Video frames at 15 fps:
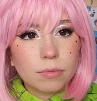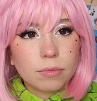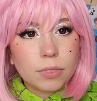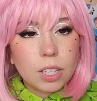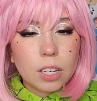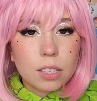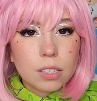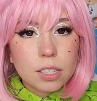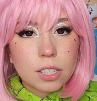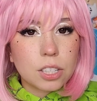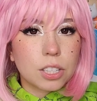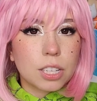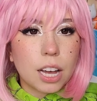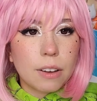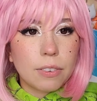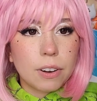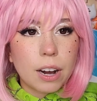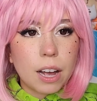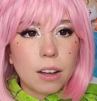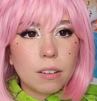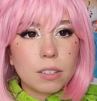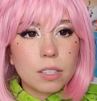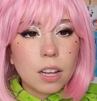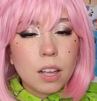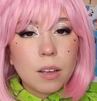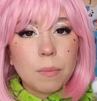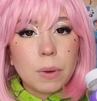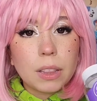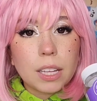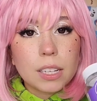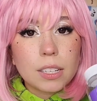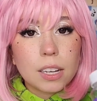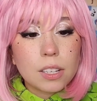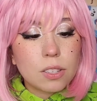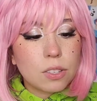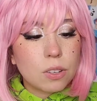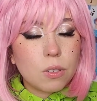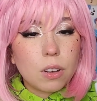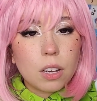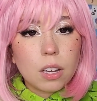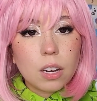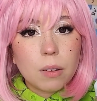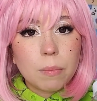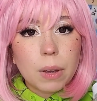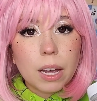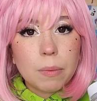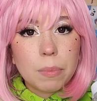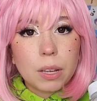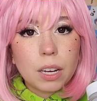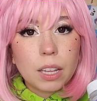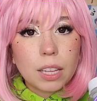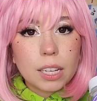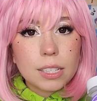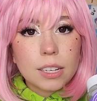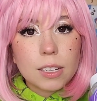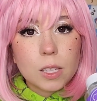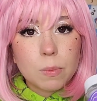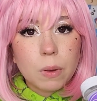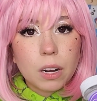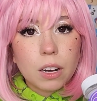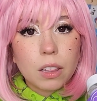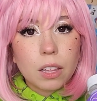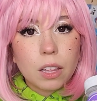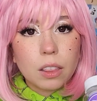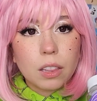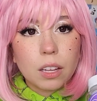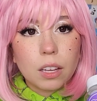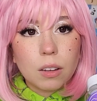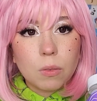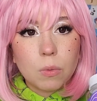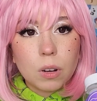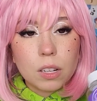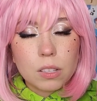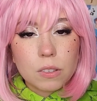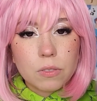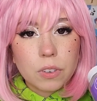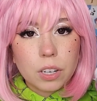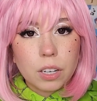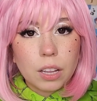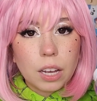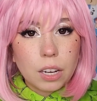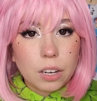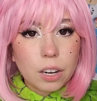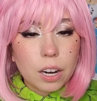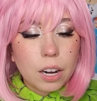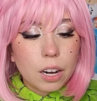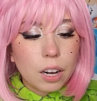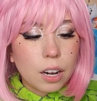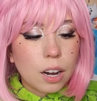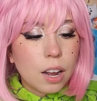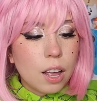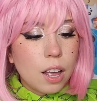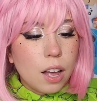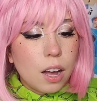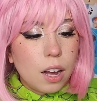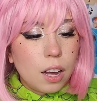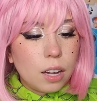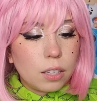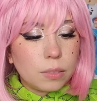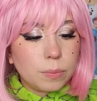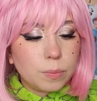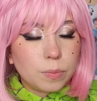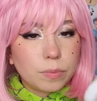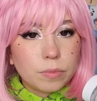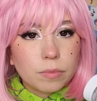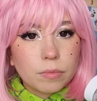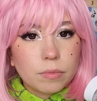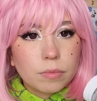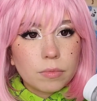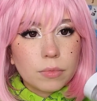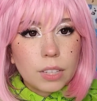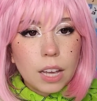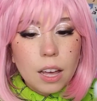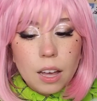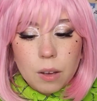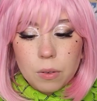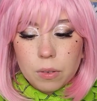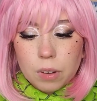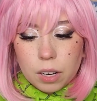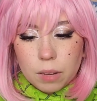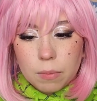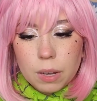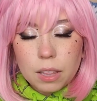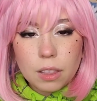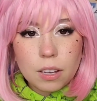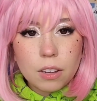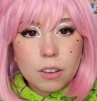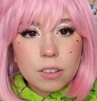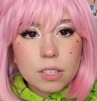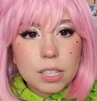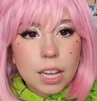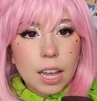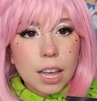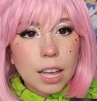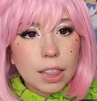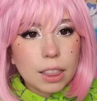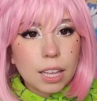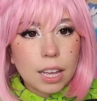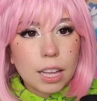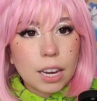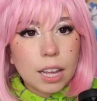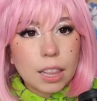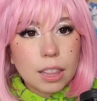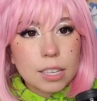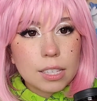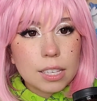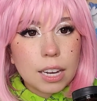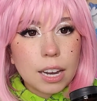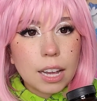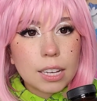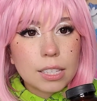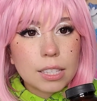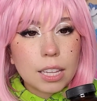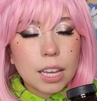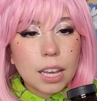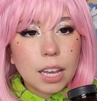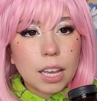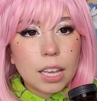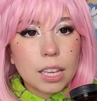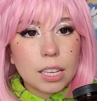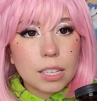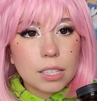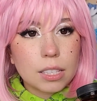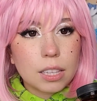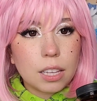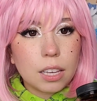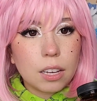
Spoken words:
good to just have around, but they taste so good. In my opinion, they taste better than the ones for like your hair. Yeah, I would recommend those. And then this next thing is the